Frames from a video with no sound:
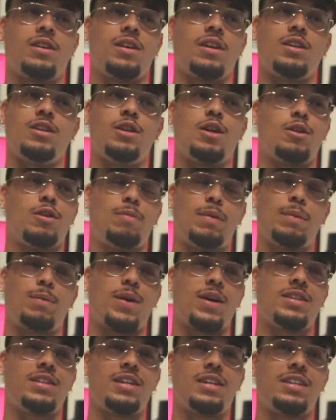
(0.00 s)
and the people
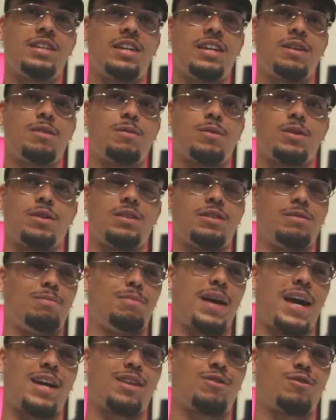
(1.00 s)
I did get were in
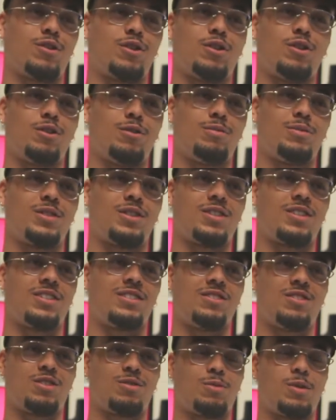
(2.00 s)
bathrobes or
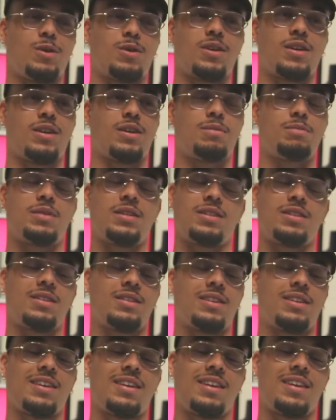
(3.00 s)
just woke up, and
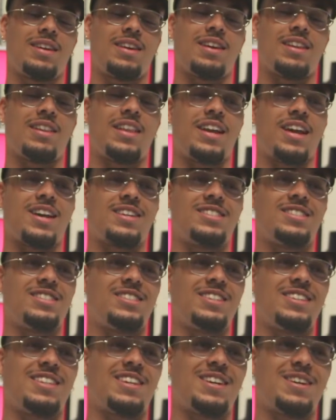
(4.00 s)
a lot of
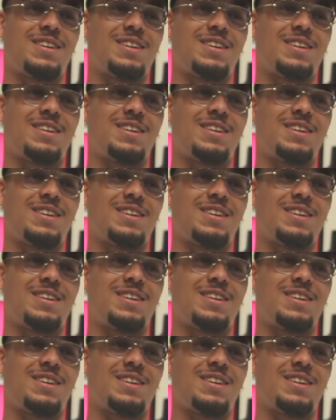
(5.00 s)
hostility there.